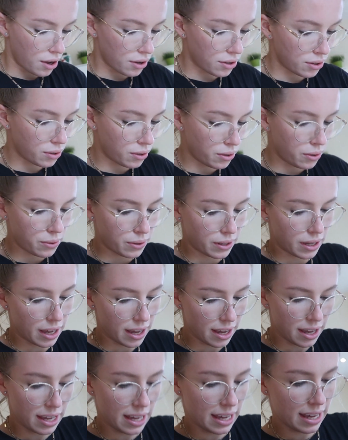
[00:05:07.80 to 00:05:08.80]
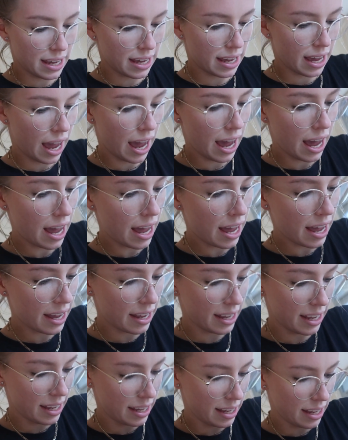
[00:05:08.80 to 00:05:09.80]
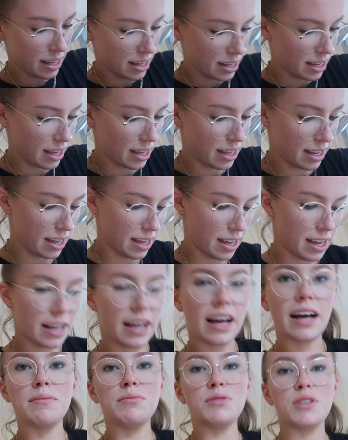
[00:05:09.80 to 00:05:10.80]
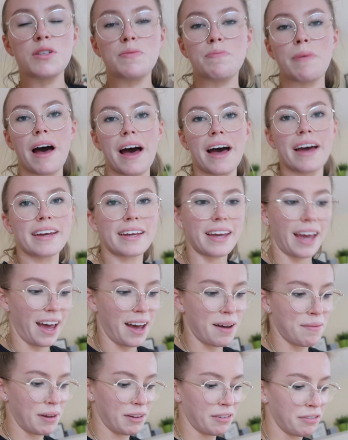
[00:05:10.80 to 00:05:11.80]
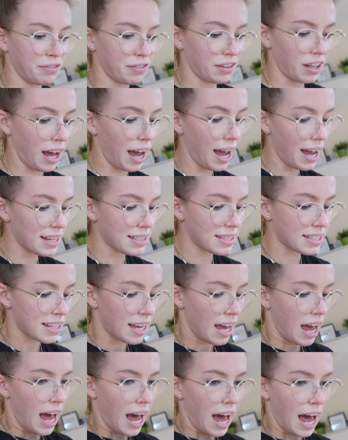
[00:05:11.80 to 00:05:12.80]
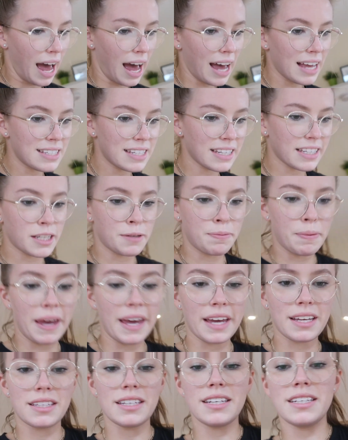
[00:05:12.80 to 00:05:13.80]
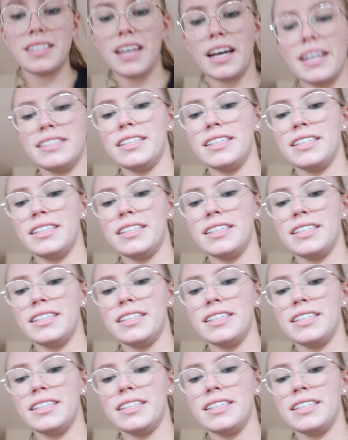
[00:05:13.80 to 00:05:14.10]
Okay, I'm just back at my flat. As expected, I